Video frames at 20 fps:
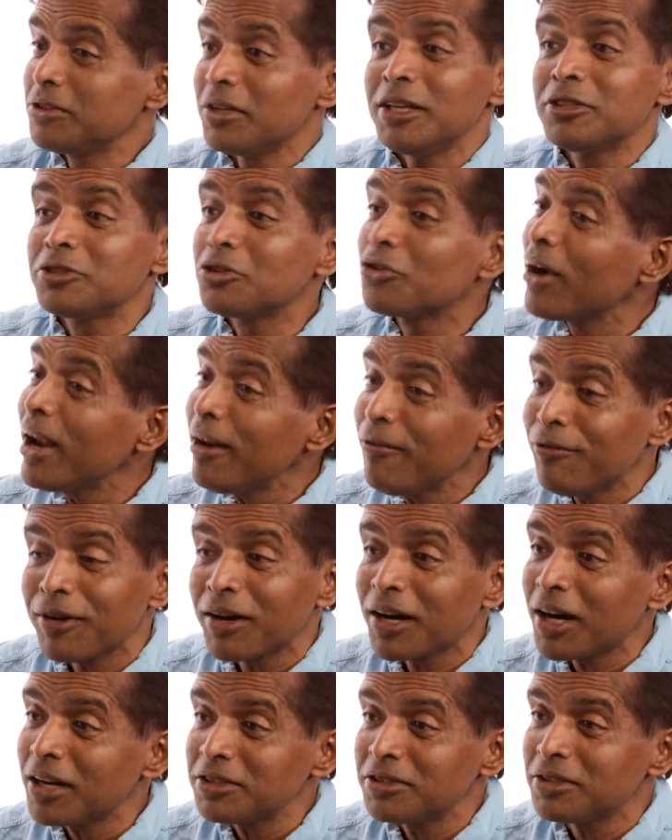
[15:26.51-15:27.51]
It's, it's great
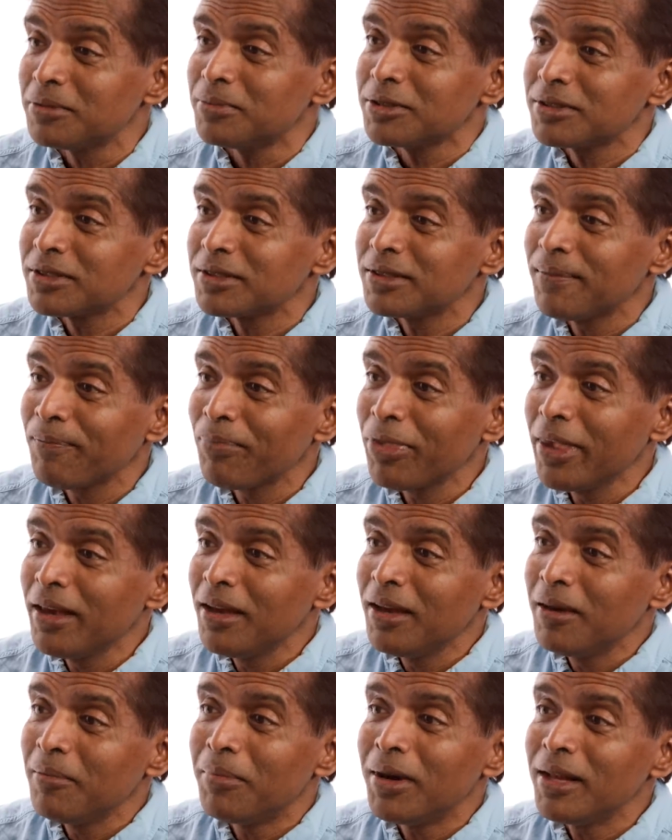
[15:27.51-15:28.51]
for customers.
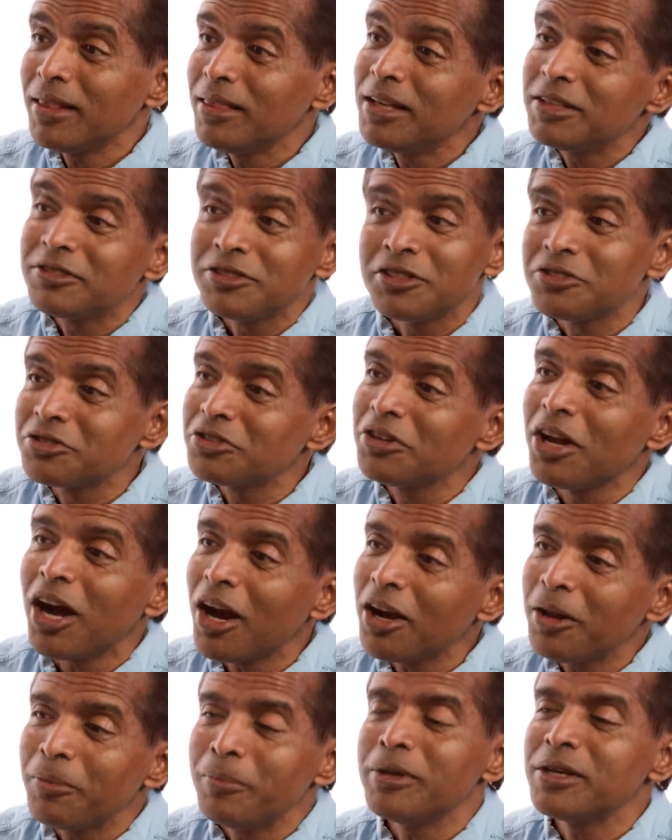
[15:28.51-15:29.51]
Yeah. But this is
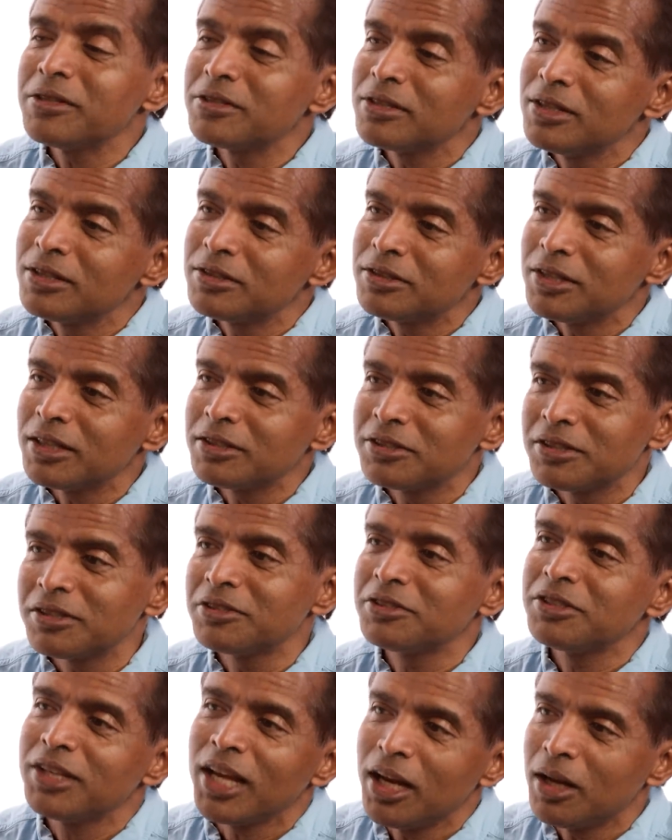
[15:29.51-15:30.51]
not a business that's
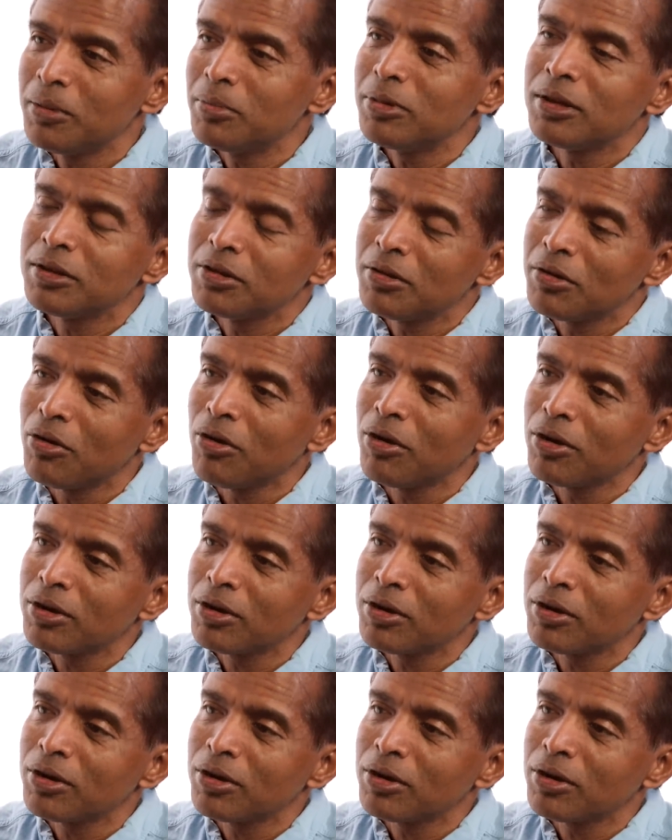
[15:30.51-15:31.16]
sustainable in the